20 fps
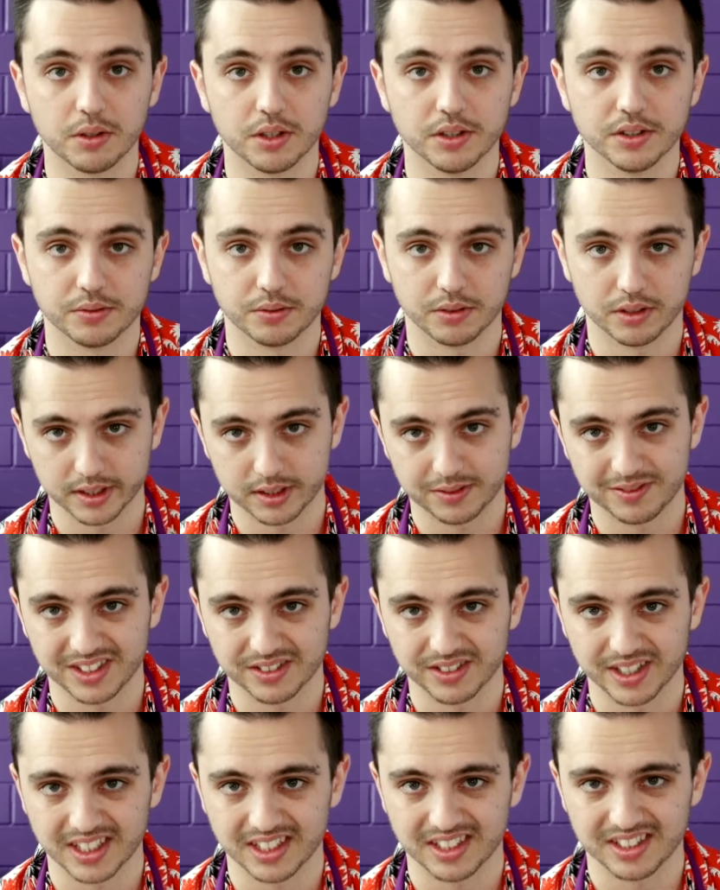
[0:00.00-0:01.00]
ones with lots of
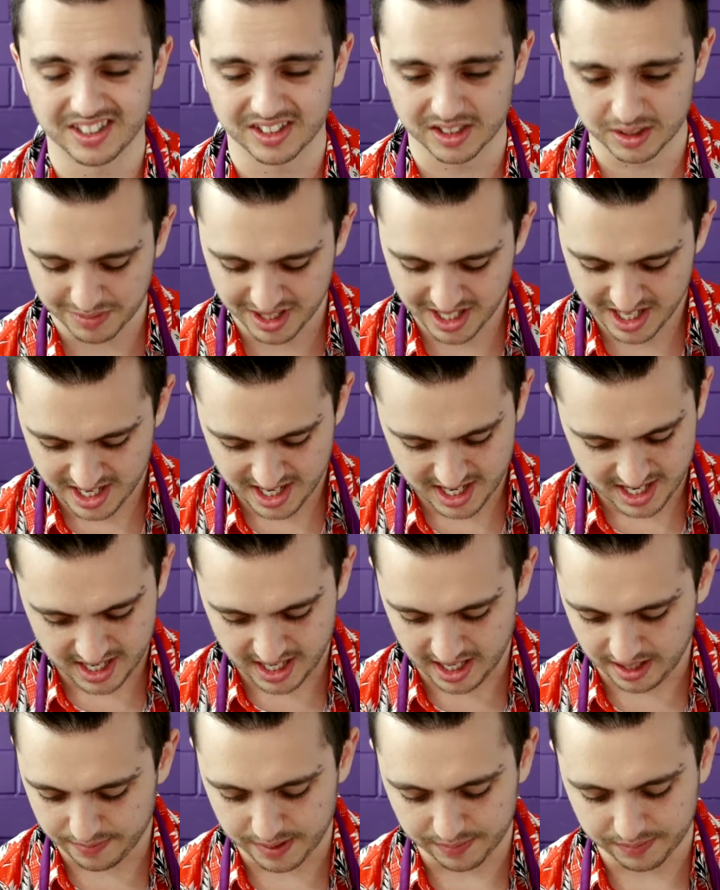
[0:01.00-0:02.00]
ingredients in them,
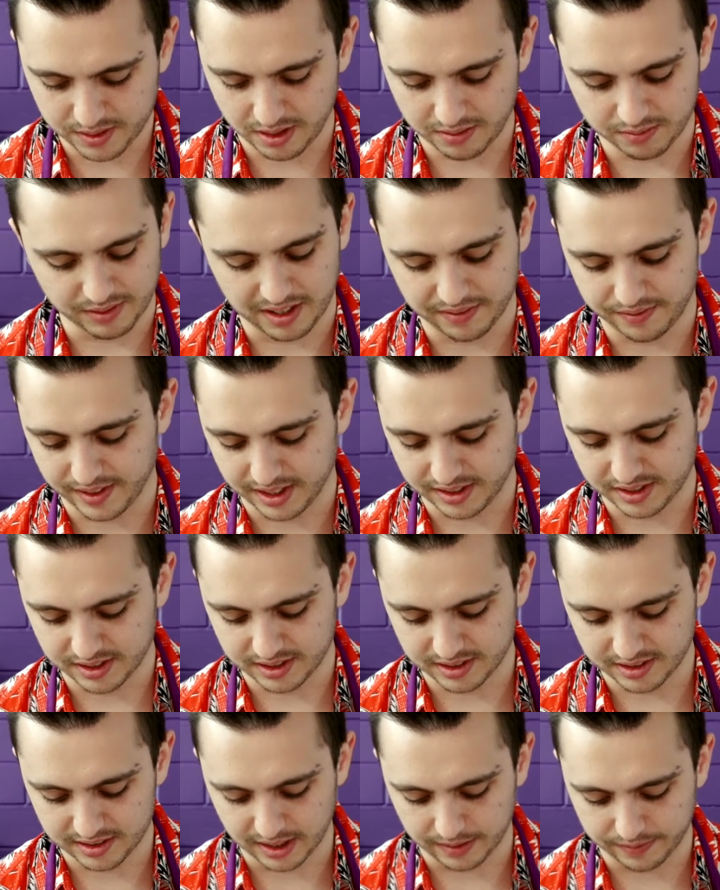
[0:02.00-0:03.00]
if they've got rough edges
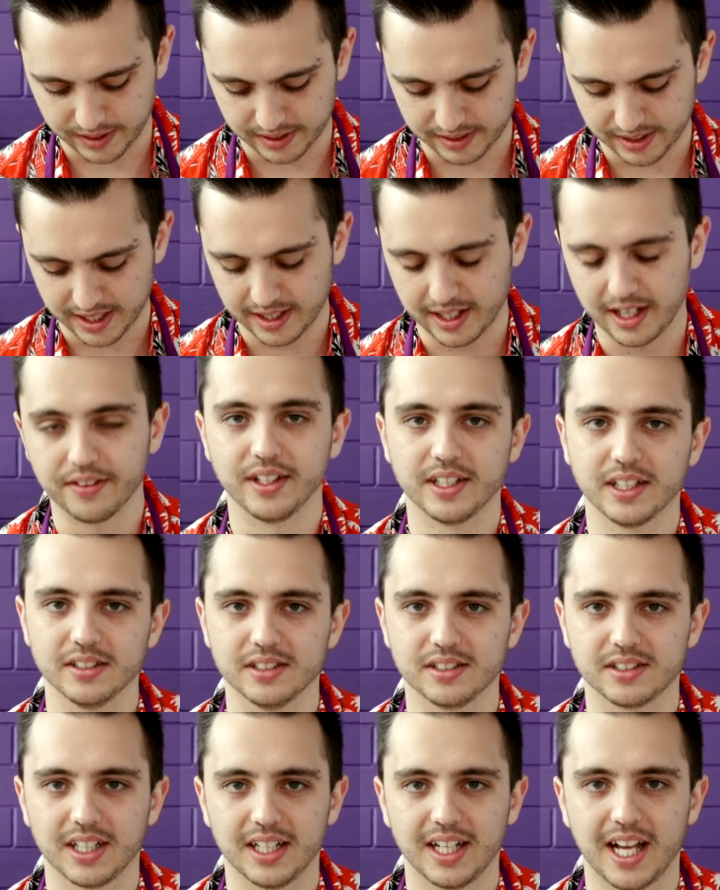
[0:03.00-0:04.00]
and stuff like that, I think it
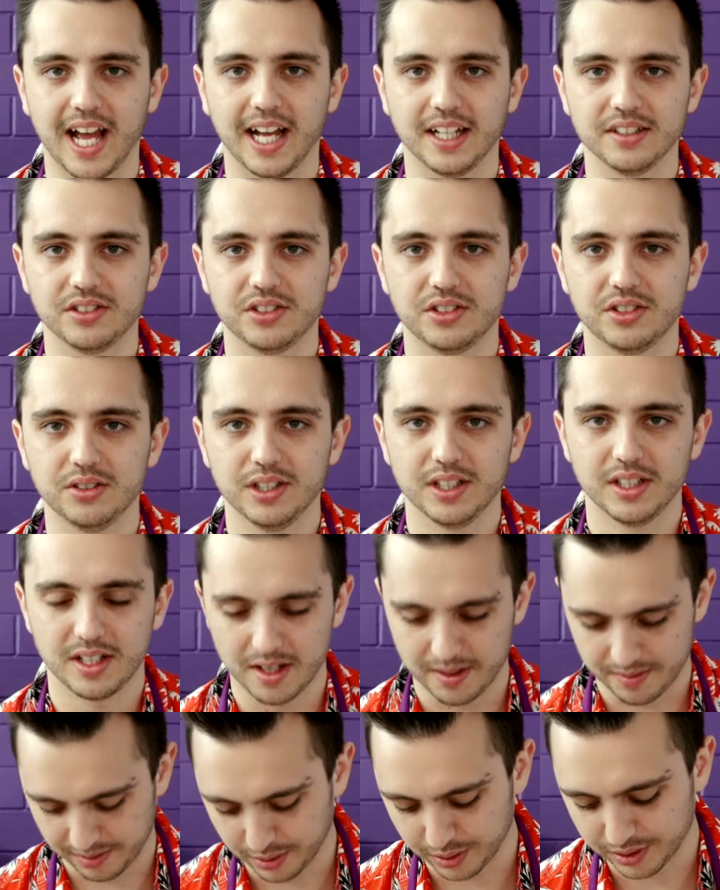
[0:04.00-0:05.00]
just kind of adds to it.
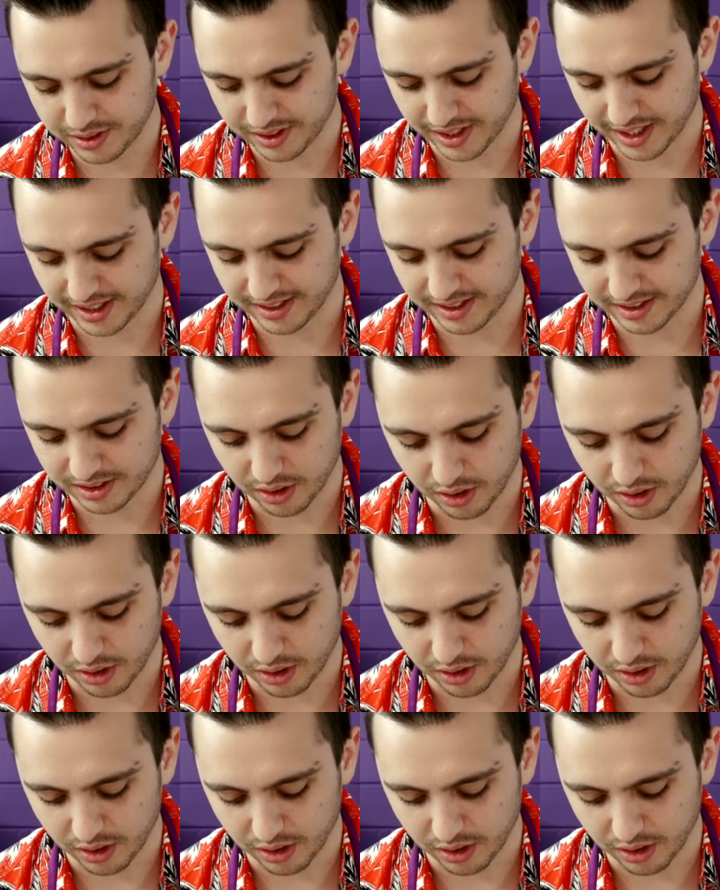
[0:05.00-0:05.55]
It looks like it's